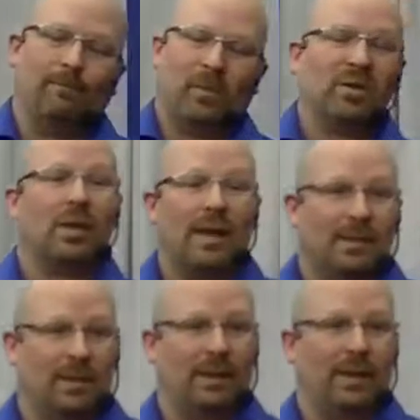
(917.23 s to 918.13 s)
there's a
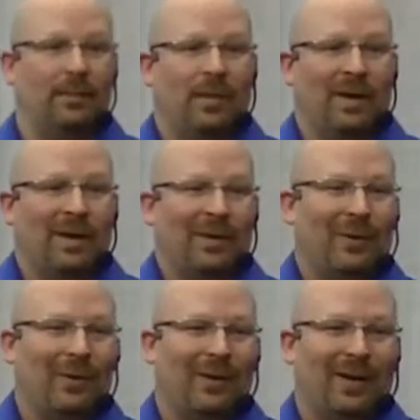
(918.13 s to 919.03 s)
lesson in it.
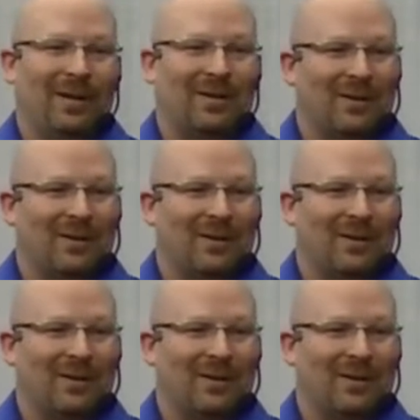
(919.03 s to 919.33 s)
There really is.